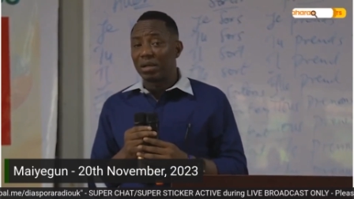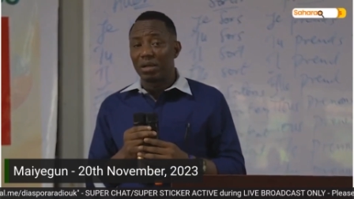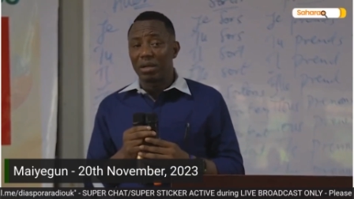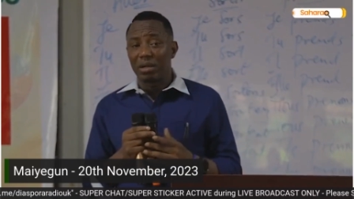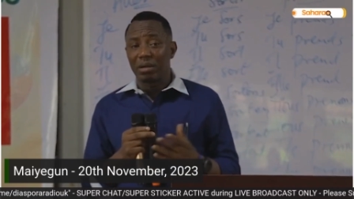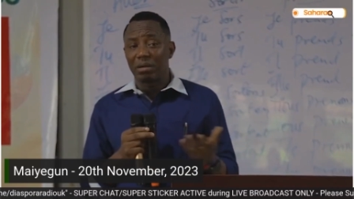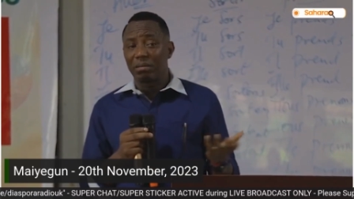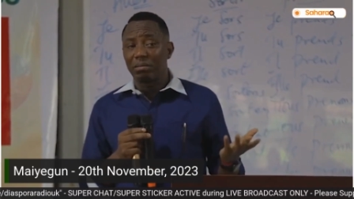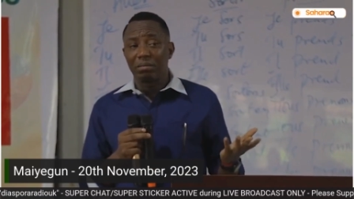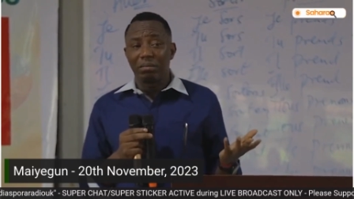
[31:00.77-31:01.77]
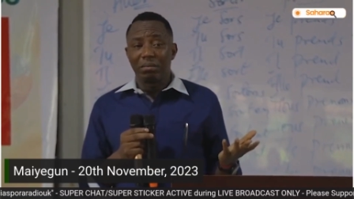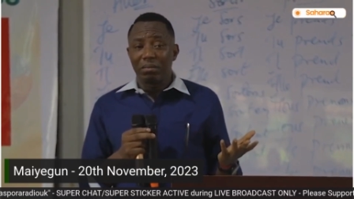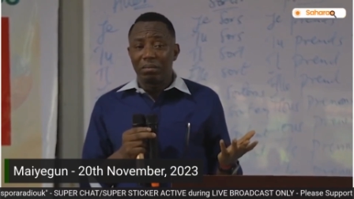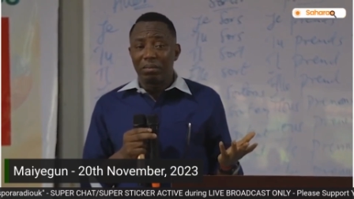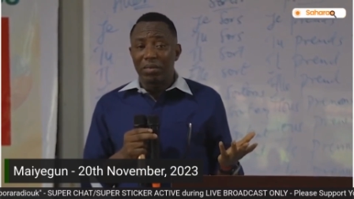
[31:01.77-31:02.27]

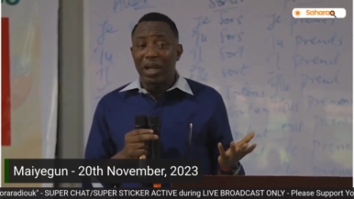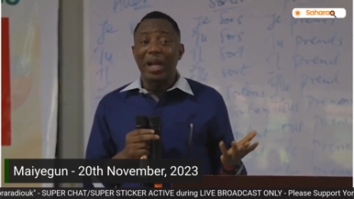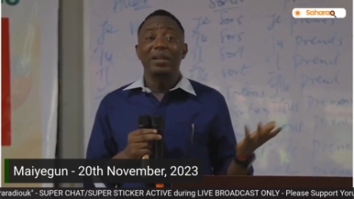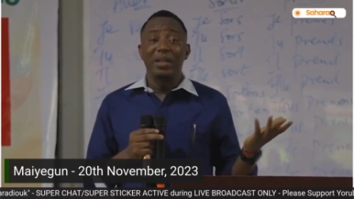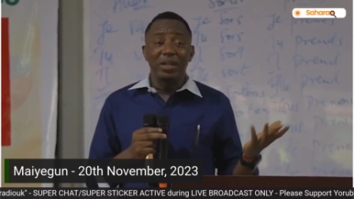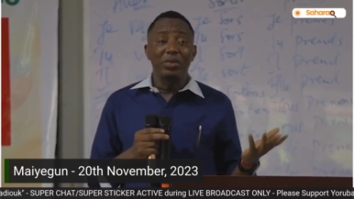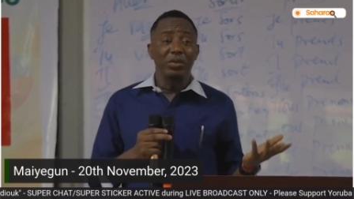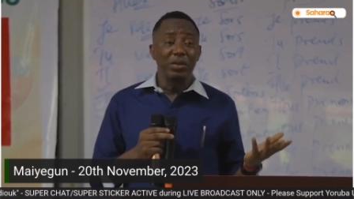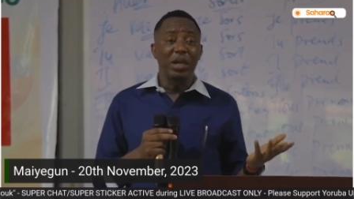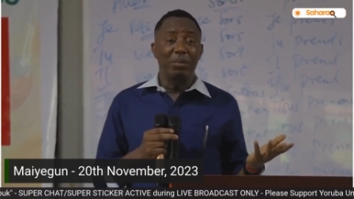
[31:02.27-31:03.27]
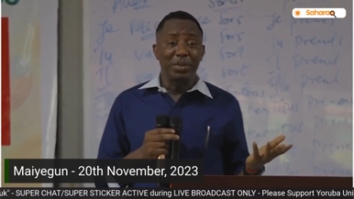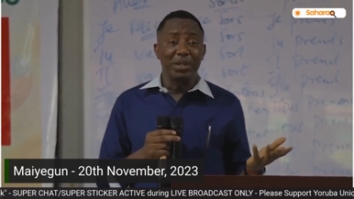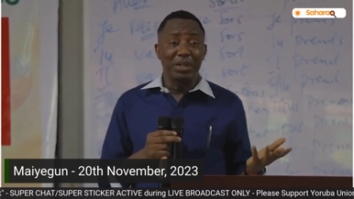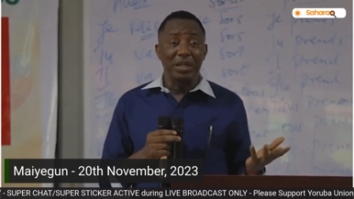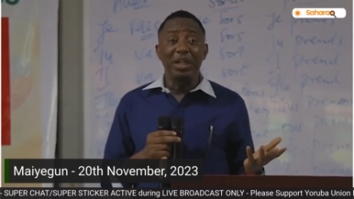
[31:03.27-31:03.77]
are there to do their
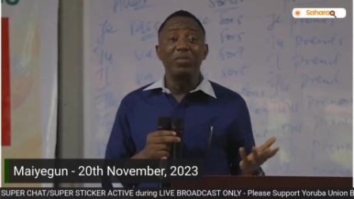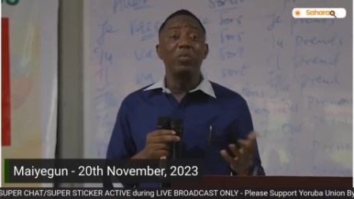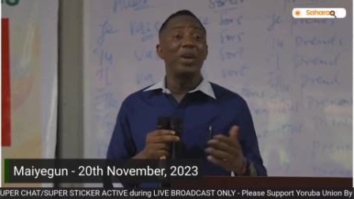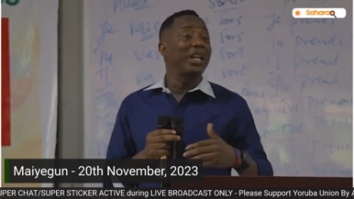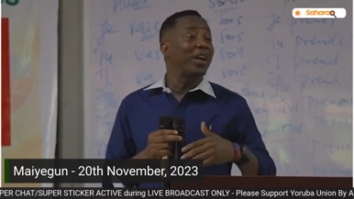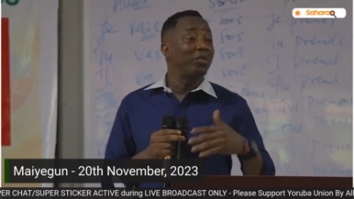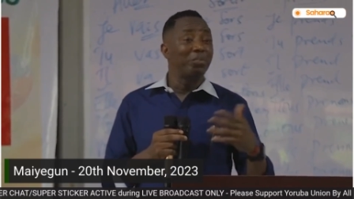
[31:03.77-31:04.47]
bidding, even when they